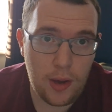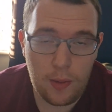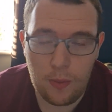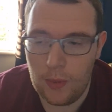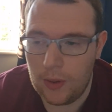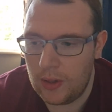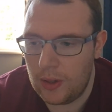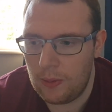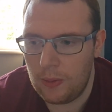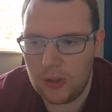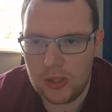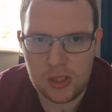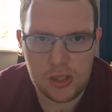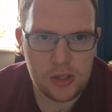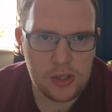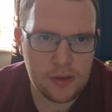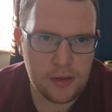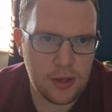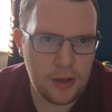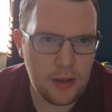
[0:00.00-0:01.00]
well, there was,
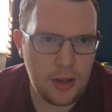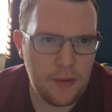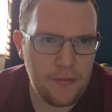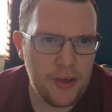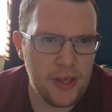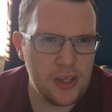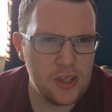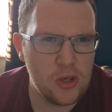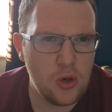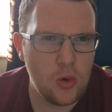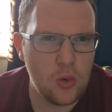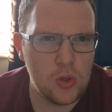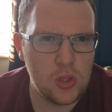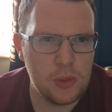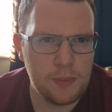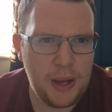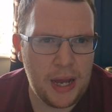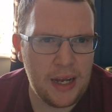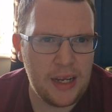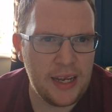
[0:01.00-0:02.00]
I think, talks
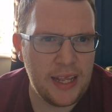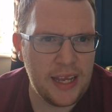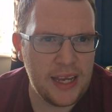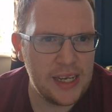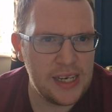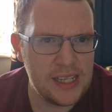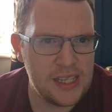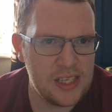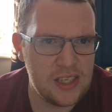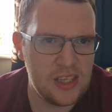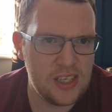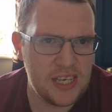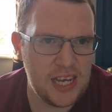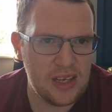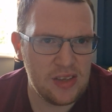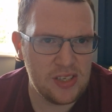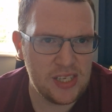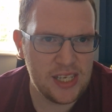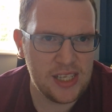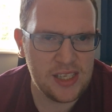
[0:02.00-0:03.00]
about linking it to the
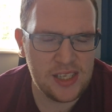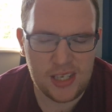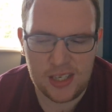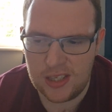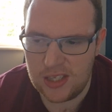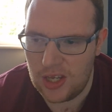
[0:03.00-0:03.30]
town centre.